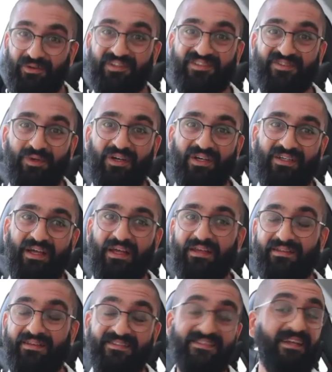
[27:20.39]
work, and it
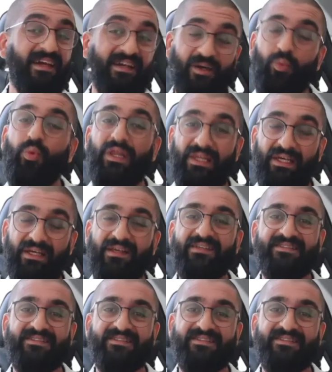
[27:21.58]
does take a willingness.